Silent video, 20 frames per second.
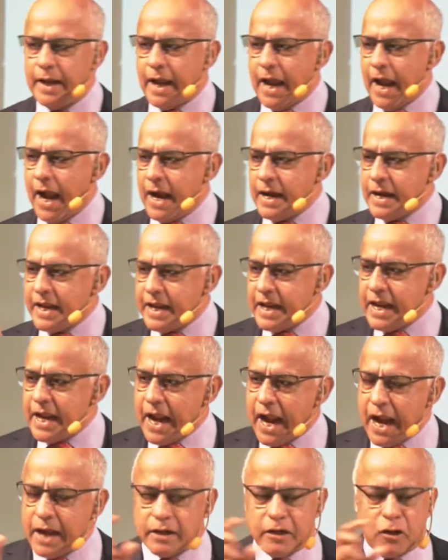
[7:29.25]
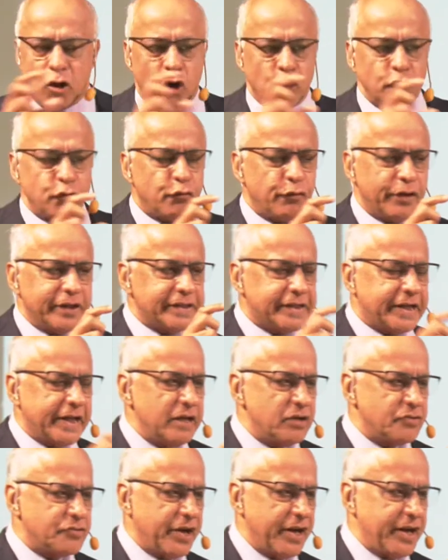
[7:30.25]
and he had gone through a
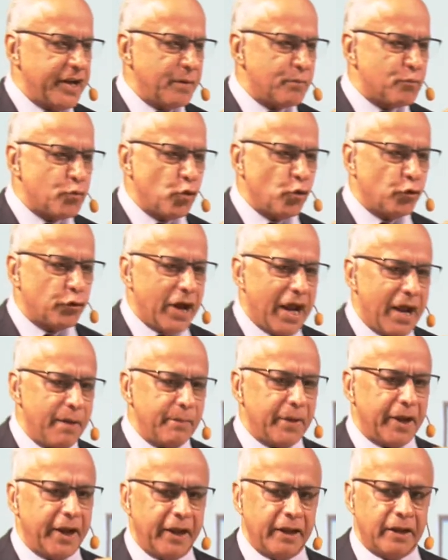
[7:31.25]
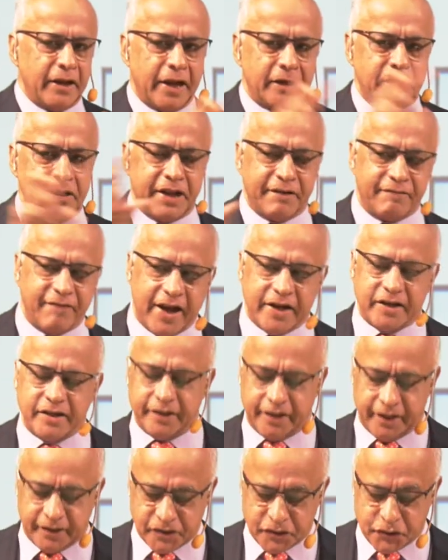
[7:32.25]
skill training program in a Tibet
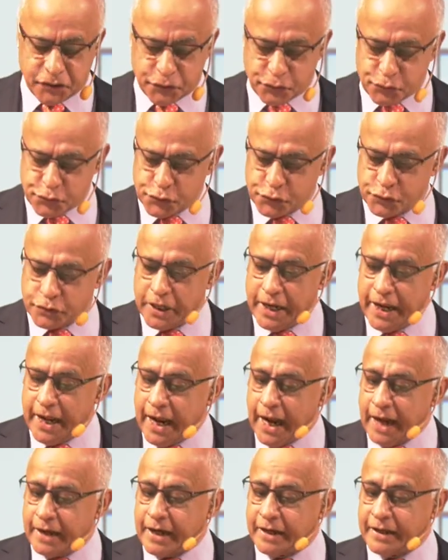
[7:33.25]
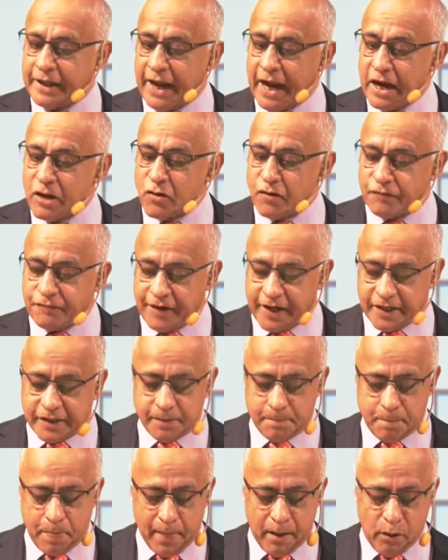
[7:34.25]
institution, and at the end of it,